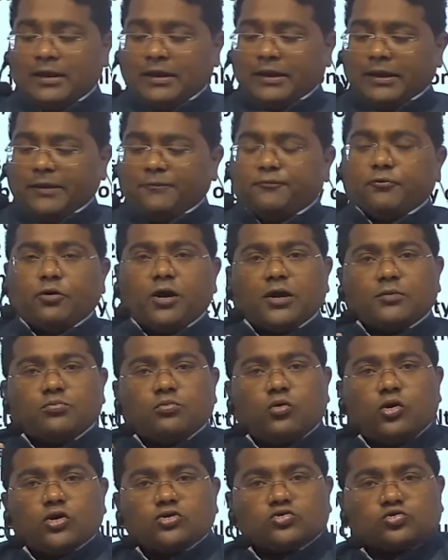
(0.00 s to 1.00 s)
if you are
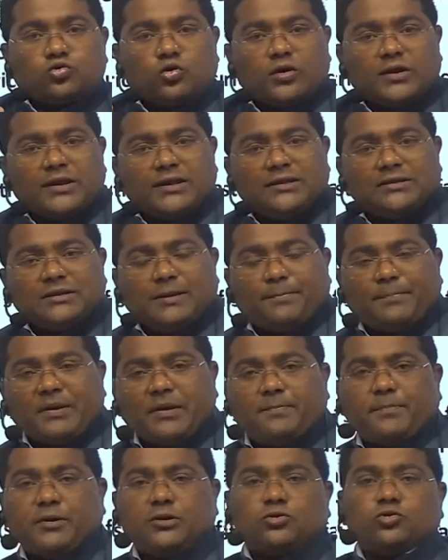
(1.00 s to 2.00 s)
more scoring in the
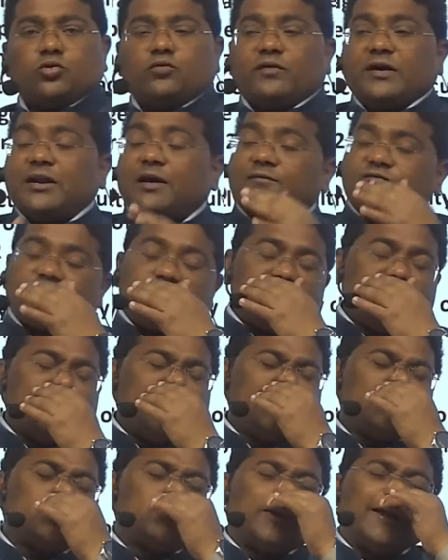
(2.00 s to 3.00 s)
paper 2, one of my
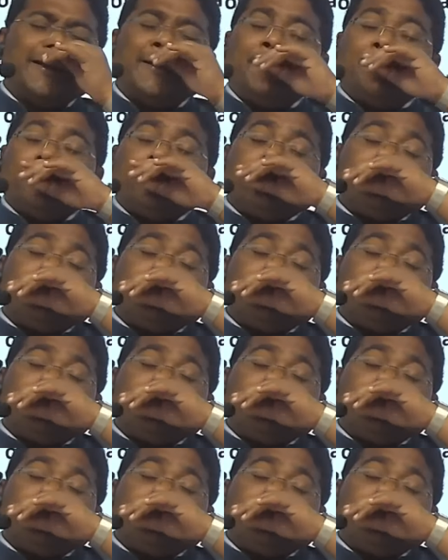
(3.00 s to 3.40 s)
student,